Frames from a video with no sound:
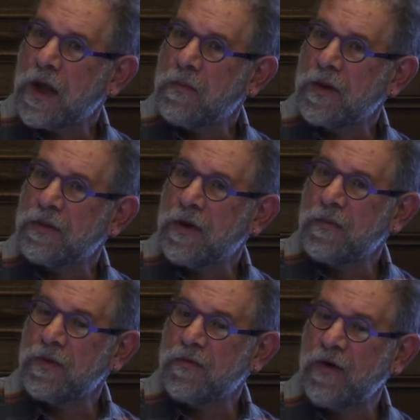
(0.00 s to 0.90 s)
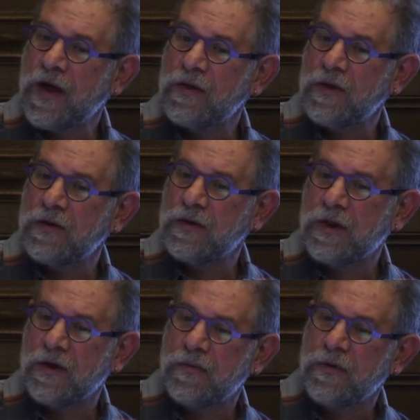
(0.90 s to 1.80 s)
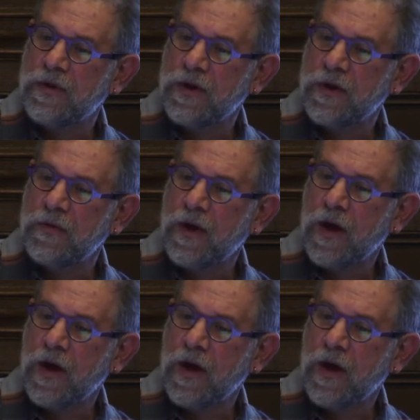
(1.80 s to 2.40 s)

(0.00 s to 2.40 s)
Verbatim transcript: Okay, but the